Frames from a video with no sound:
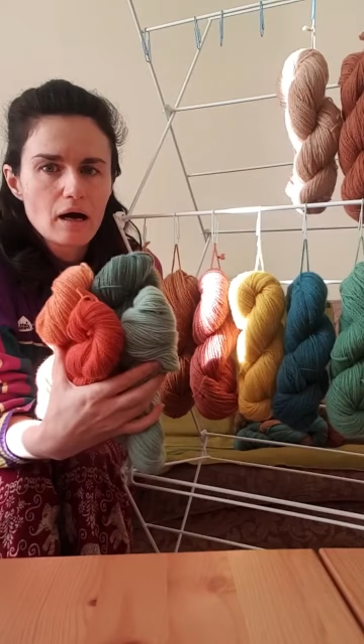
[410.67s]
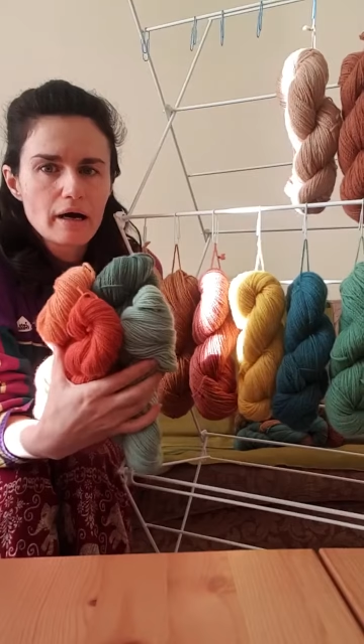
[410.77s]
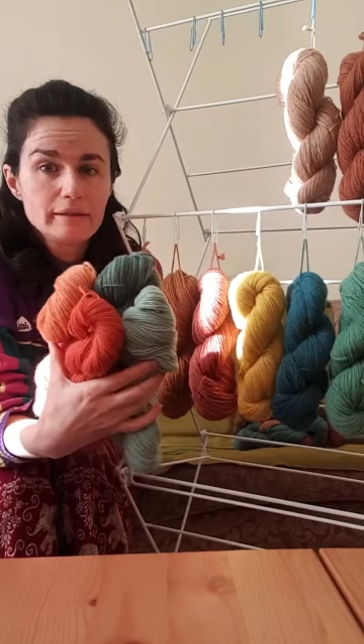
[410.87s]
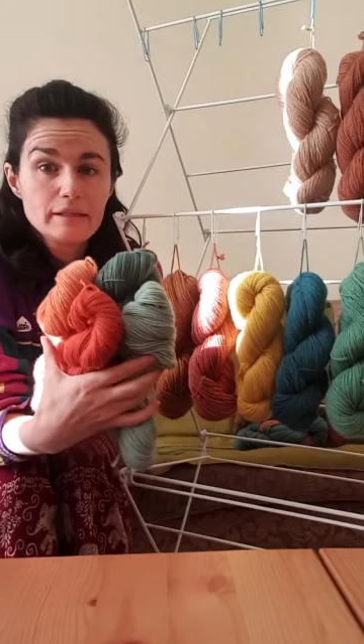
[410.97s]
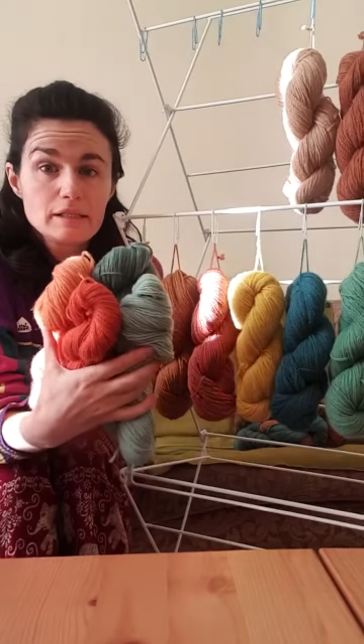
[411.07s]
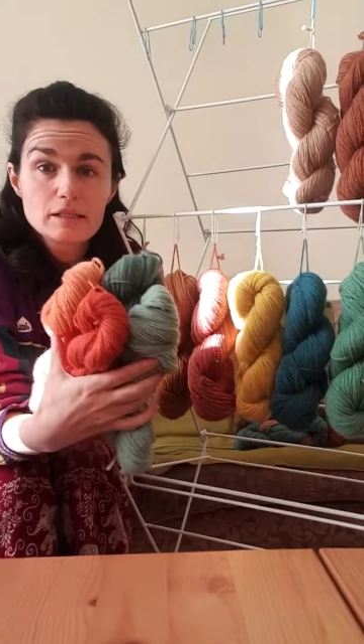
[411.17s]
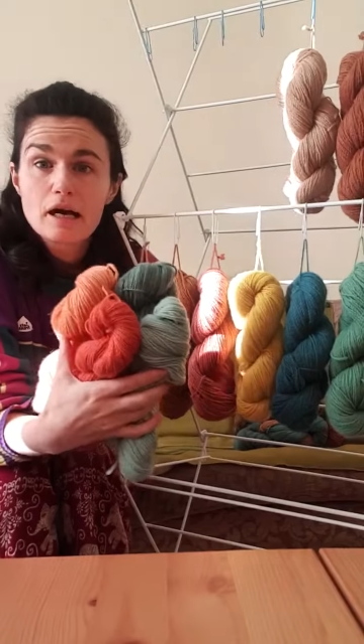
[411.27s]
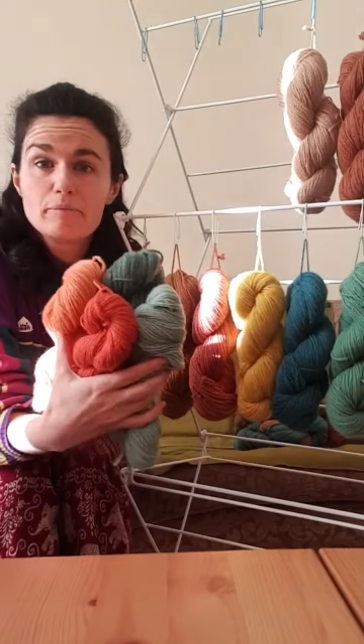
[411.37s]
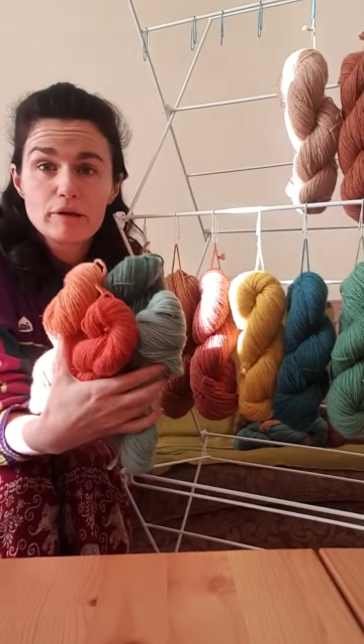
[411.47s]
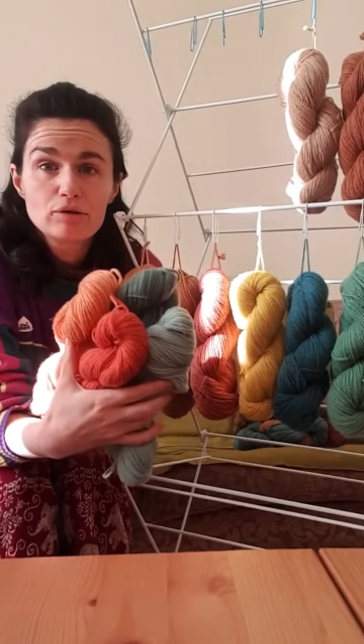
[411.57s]
this
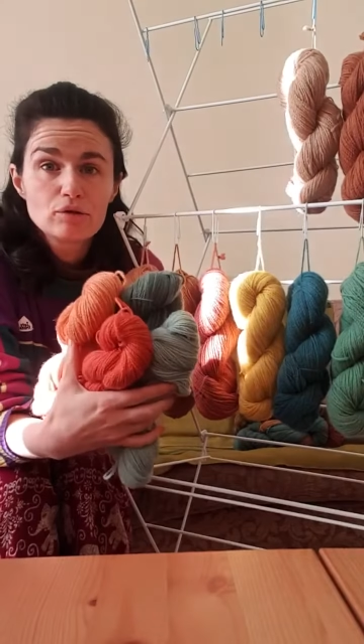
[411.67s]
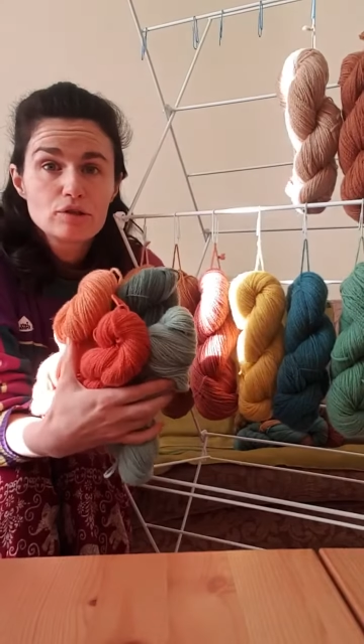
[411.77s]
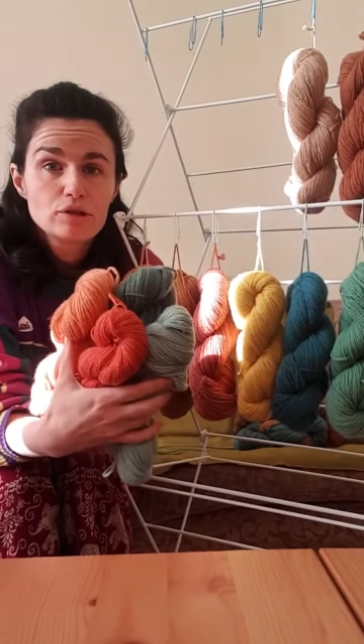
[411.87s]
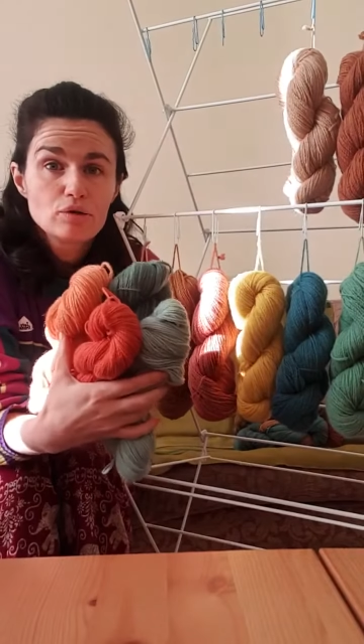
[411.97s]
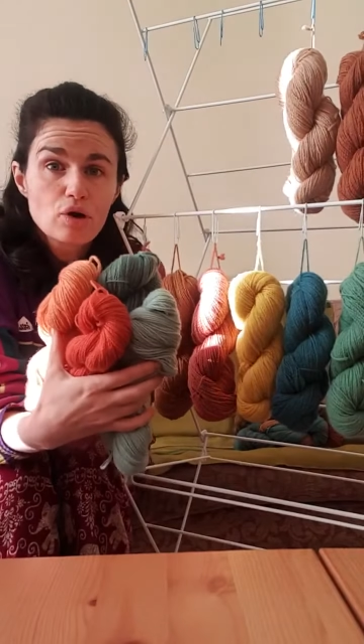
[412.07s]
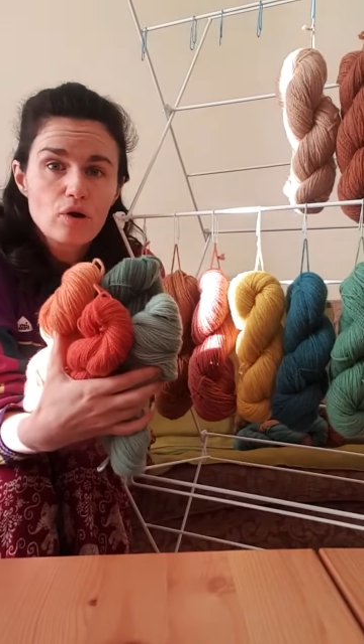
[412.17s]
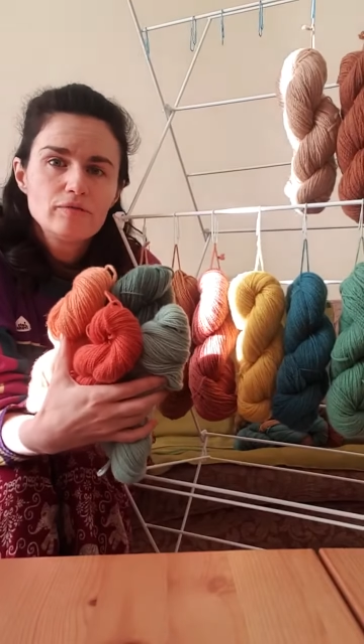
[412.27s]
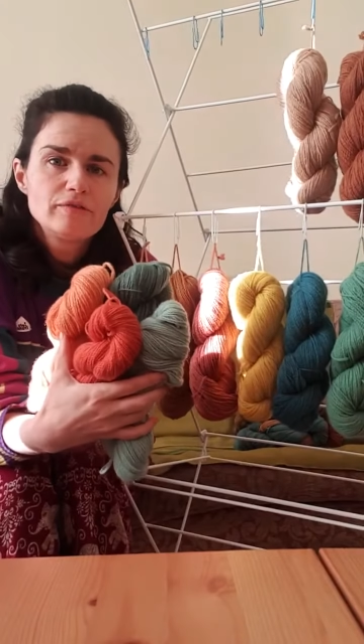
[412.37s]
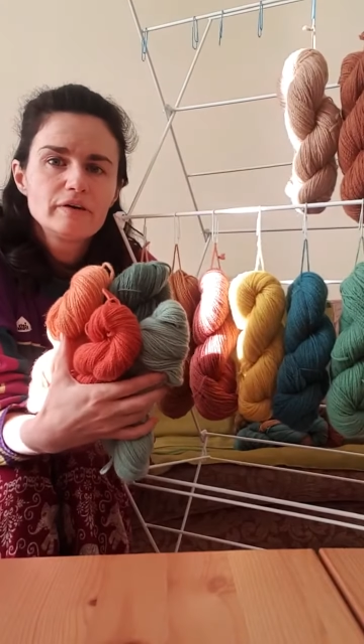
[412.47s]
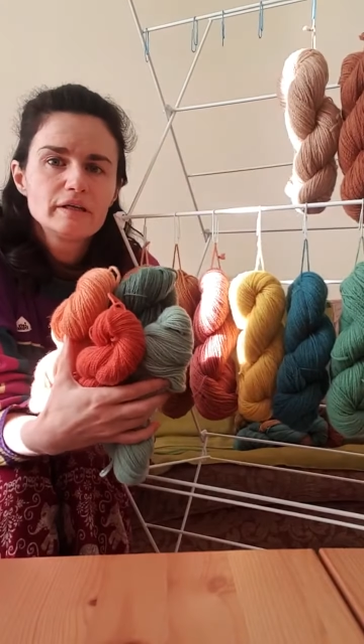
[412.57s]
time I thought, you know,
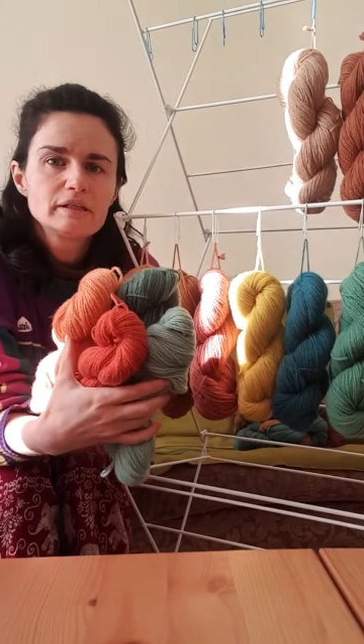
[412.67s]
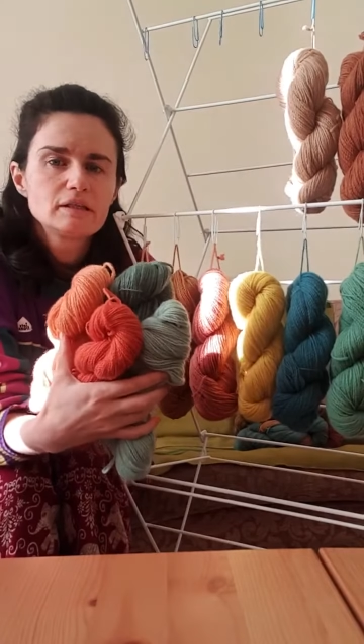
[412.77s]
comfort